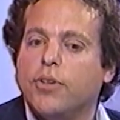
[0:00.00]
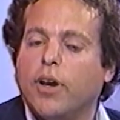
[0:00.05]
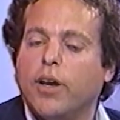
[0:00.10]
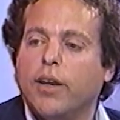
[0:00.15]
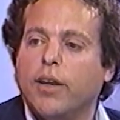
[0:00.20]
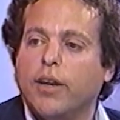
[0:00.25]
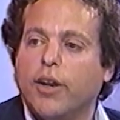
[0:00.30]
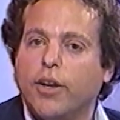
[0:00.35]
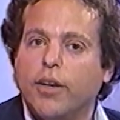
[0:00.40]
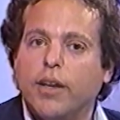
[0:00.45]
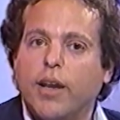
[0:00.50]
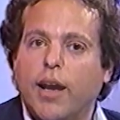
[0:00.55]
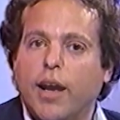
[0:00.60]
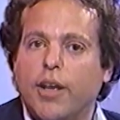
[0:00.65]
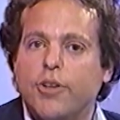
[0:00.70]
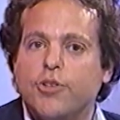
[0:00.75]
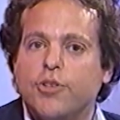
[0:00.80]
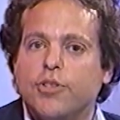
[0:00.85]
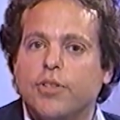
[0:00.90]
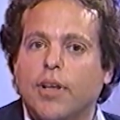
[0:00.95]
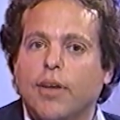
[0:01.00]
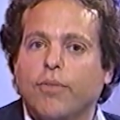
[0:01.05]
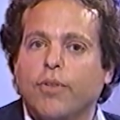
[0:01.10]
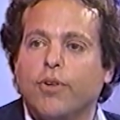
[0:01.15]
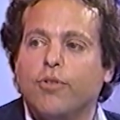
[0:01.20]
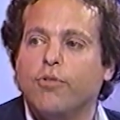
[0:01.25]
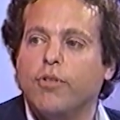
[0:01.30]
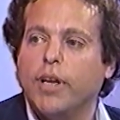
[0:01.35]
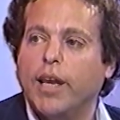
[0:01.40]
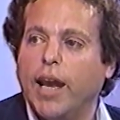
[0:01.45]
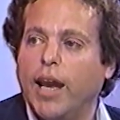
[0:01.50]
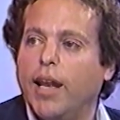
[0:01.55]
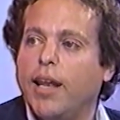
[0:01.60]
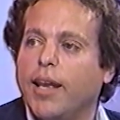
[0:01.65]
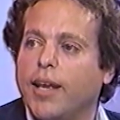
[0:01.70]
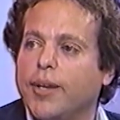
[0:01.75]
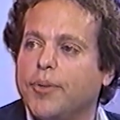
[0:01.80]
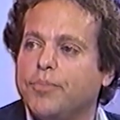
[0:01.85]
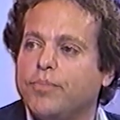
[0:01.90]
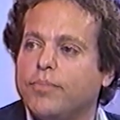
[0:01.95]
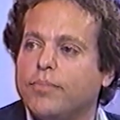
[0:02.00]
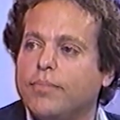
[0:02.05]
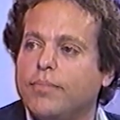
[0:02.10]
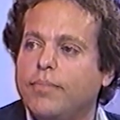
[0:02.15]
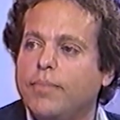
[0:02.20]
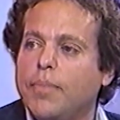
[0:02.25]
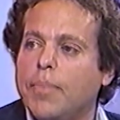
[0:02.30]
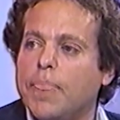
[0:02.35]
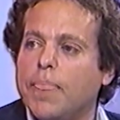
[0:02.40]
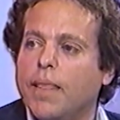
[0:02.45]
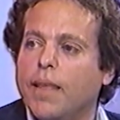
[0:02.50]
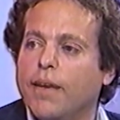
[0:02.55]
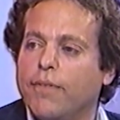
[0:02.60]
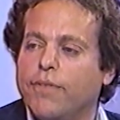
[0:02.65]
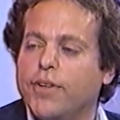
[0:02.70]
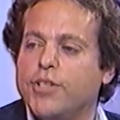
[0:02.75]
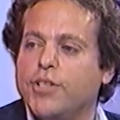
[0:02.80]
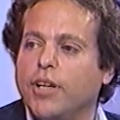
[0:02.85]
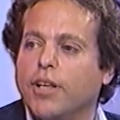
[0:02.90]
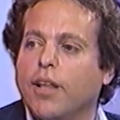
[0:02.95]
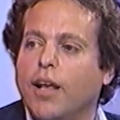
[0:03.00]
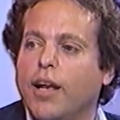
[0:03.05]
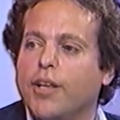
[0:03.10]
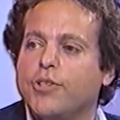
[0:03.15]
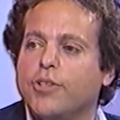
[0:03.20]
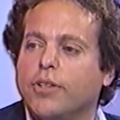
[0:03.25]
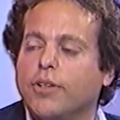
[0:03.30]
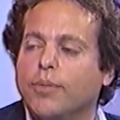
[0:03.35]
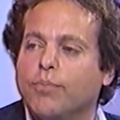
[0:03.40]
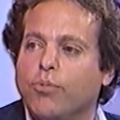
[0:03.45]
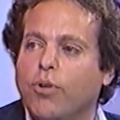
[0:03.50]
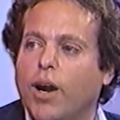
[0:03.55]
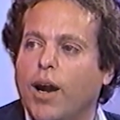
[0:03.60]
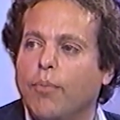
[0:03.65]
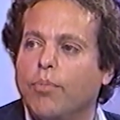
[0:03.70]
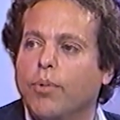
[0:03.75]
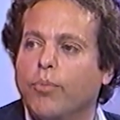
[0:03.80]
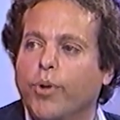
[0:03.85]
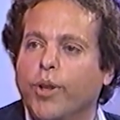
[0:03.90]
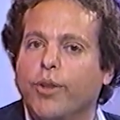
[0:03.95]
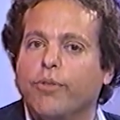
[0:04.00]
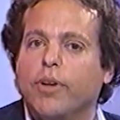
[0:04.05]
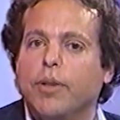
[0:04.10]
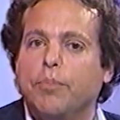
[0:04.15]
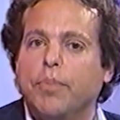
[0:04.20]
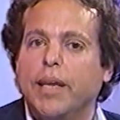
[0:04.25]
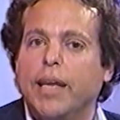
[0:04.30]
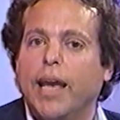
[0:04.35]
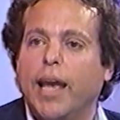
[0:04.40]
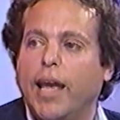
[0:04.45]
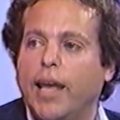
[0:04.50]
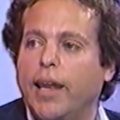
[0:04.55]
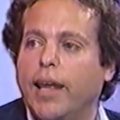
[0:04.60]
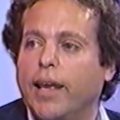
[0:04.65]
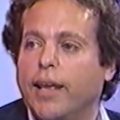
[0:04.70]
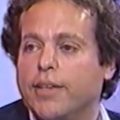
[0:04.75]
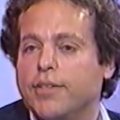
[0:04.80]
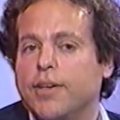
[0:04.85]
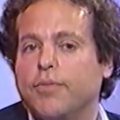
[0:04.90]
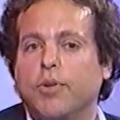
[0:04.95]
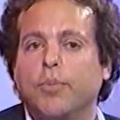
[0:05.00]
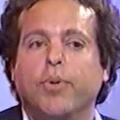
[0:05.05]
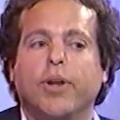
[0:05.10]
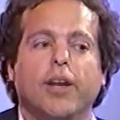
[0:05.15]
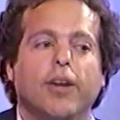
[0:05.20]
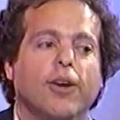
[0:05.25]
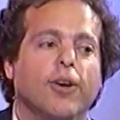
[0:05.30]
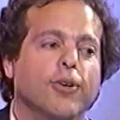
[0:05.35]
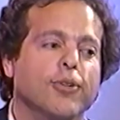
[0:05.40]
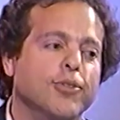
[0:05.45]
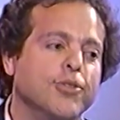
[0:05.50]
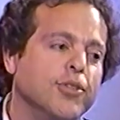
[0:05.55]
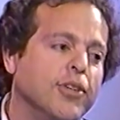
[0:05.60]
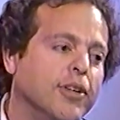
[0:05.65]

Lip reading: on an unconscious level creating a physiological problem, whether it be a headache, as everybody knows,